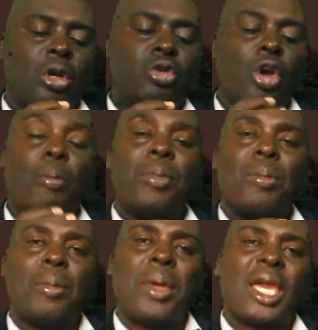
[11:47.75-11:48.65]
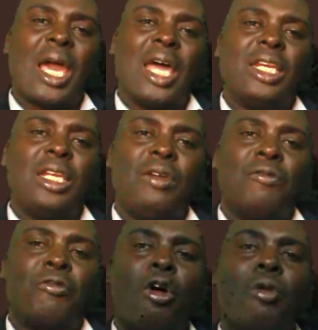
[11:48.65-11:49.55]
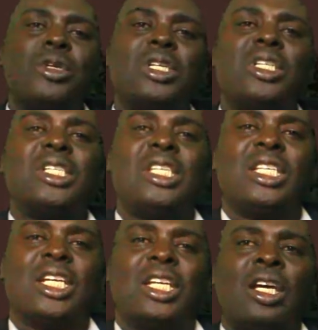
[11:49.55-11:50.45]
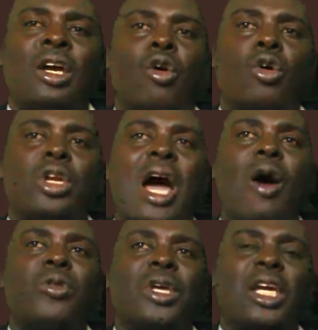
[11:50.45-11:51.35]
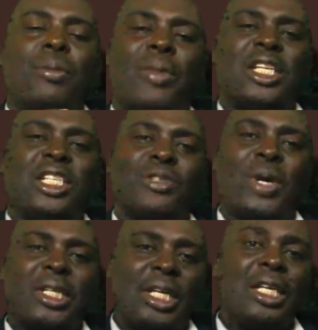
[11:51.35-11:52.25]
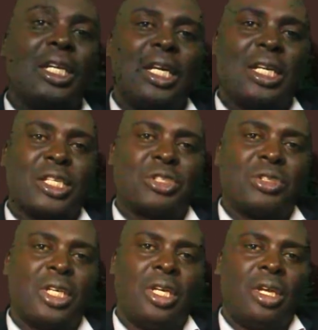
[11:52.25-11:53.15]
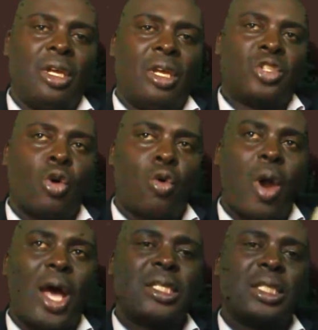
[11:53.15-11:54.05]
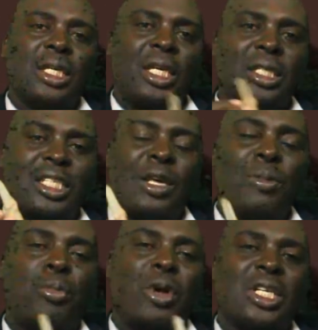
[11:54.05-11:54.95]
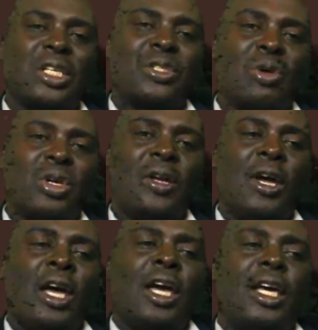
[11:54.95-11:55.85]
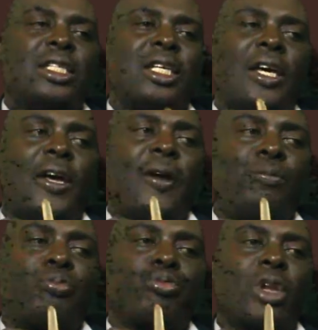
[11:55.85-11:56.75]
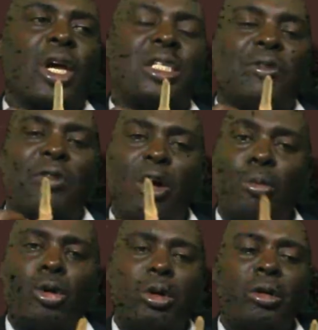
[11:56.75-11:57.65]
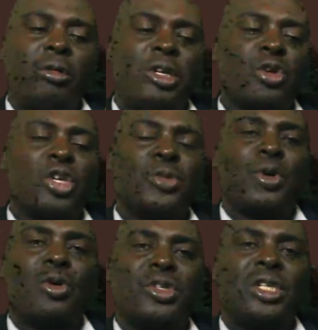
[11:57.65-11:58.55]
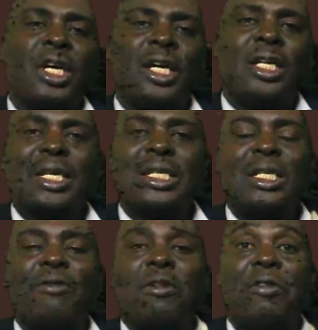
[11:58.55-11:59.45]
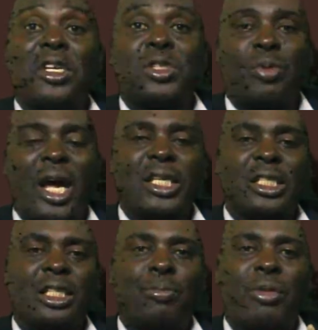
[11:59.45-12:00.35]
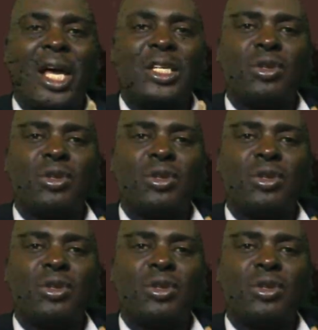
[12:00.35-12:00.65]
help people make an informed decision on how they can participate in the industry. So quartz is a semi-precious stone. It's a valuable resource because it doesn't have a fixed price. The price